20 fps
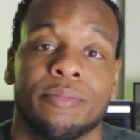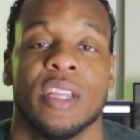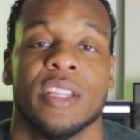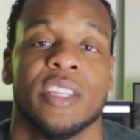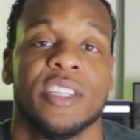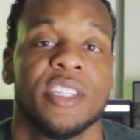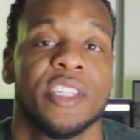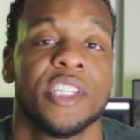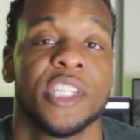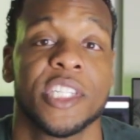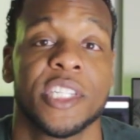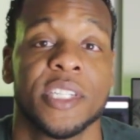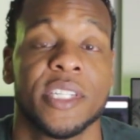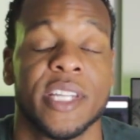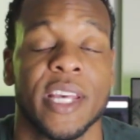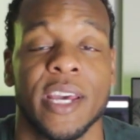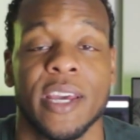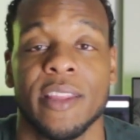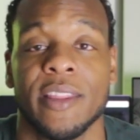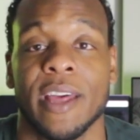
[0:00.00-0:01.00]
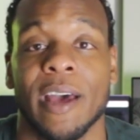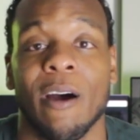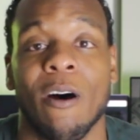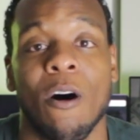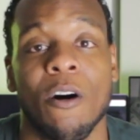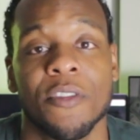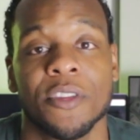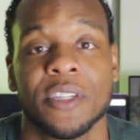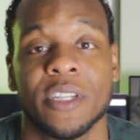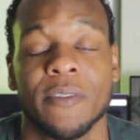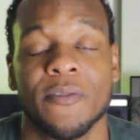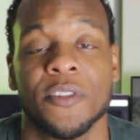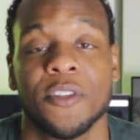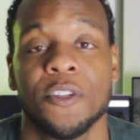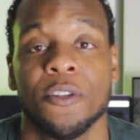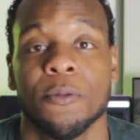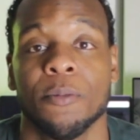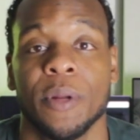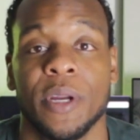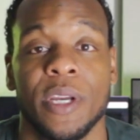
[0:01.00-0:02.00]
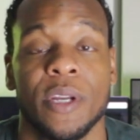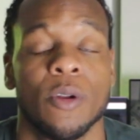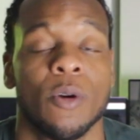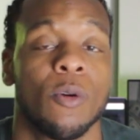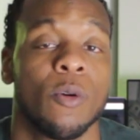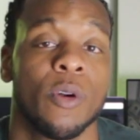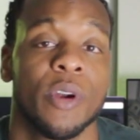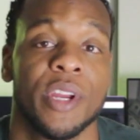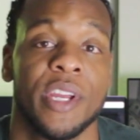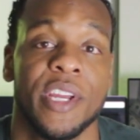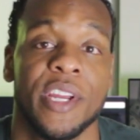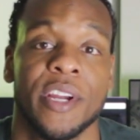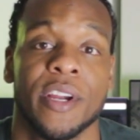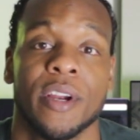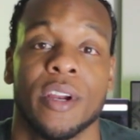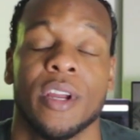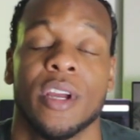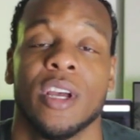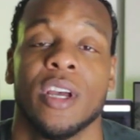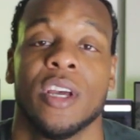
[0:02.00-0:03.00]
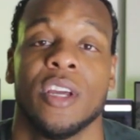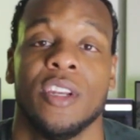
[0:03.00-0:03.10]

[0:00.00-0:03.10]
This is just to say that all the stuff that you read or hear,